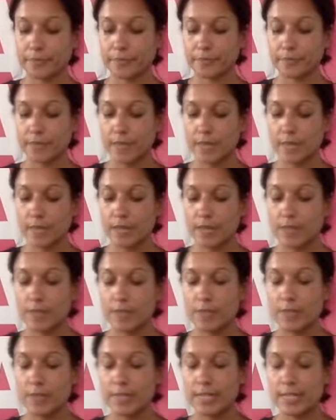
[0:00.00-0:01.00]
Feel
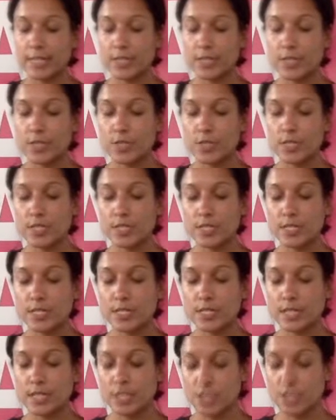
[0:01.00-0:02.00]
into the
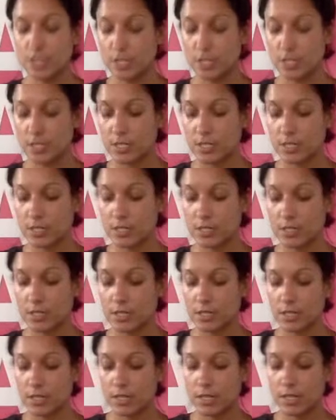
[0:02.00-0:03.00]
sensations
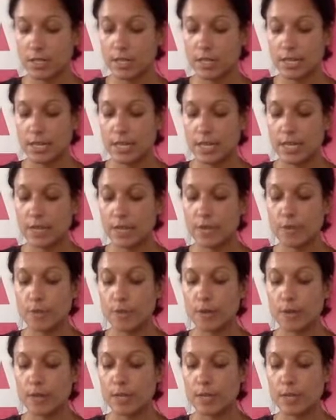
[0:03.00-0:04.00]
in your
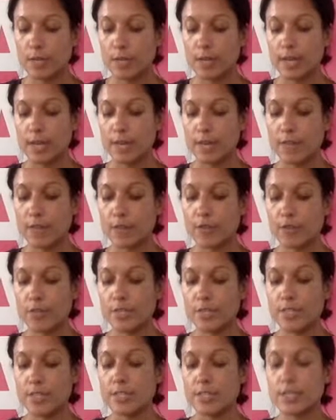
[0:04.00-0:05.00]
body, whatever it is
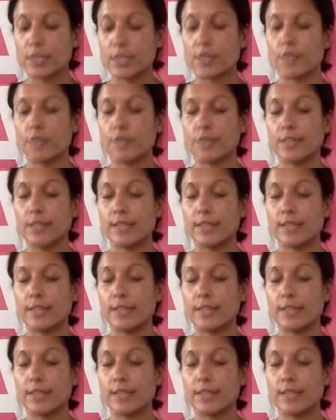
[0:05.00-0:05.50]
that you're feeling.